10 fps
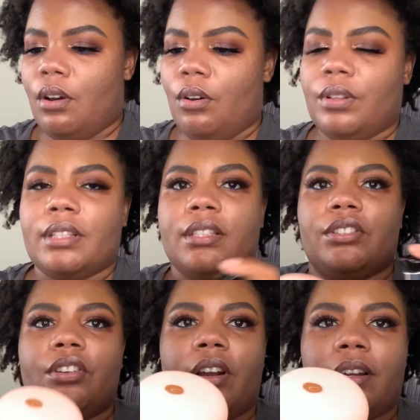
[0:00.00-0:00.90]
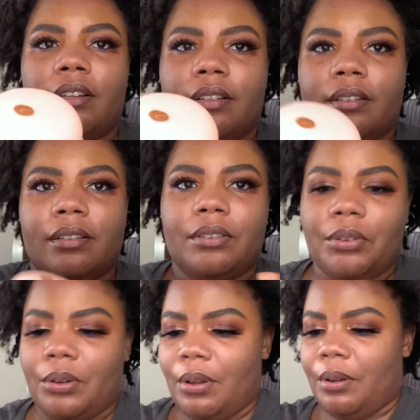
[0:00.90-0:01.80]
Oh, this is dark.
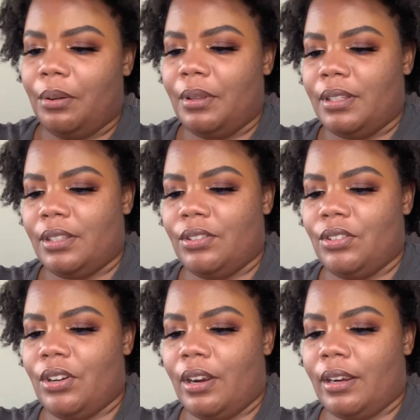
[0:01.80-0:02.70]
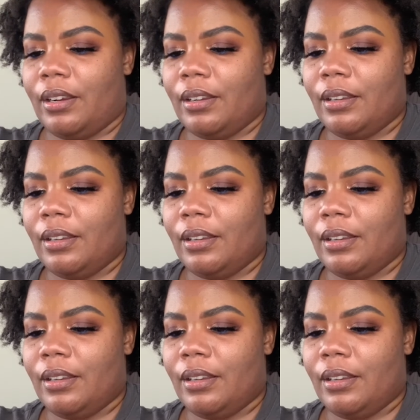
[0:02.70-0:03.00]
Oh, this is dark.